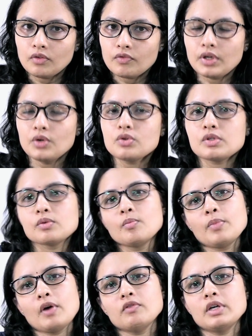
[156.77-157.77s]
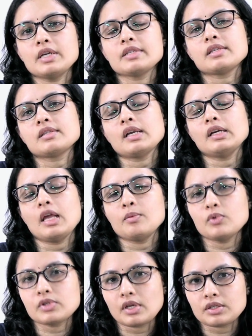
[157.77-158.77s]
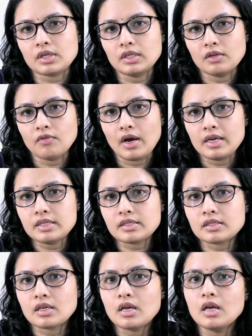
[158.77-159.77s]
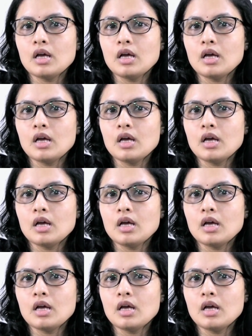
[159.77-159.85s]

we use power assisted liposuction device